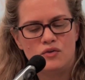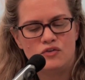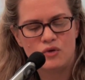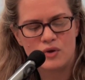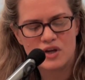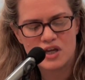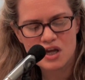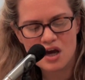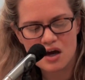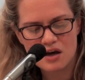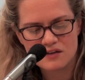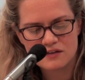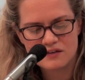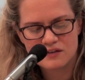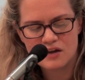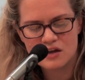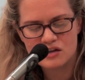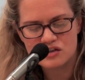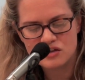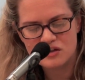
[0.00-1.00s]
Doing cut
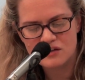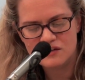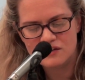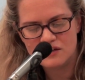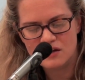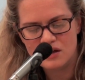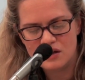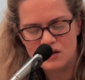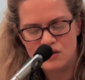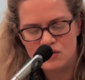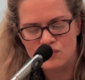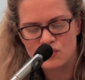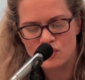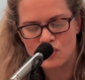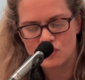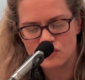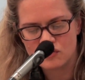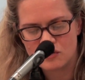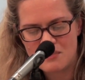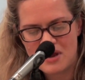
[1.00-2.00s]
searches, you've
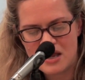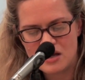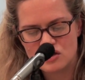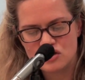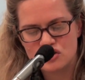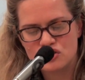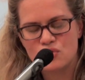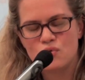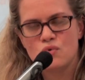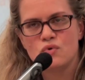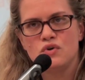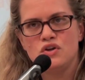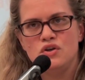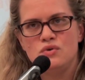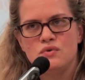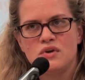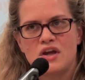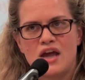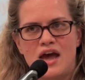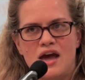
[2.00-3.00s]
got to make sure
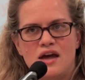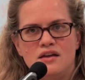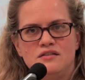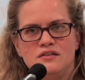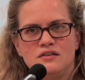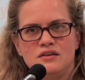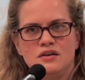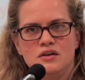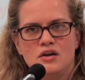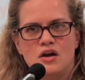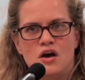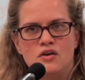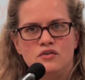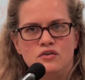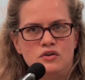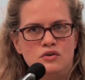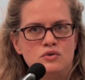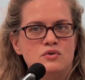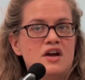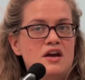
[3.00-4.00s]
you get
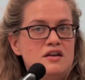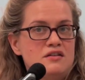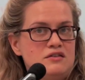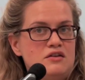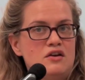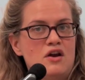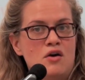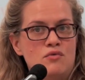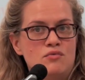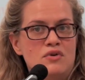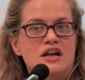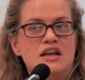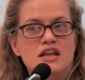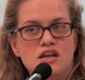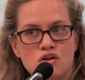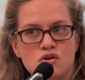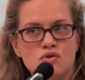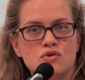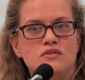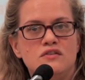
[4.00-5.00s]
a
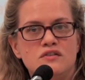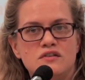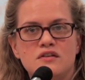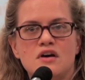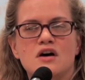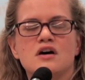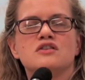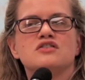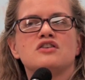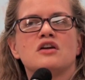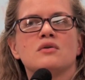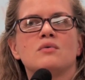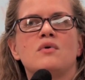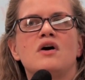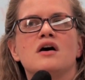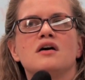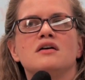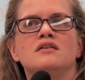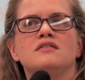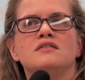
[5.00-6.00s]
really good search,
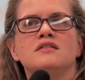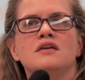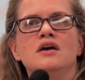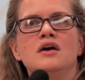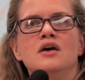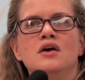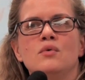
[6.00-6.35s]
otherwise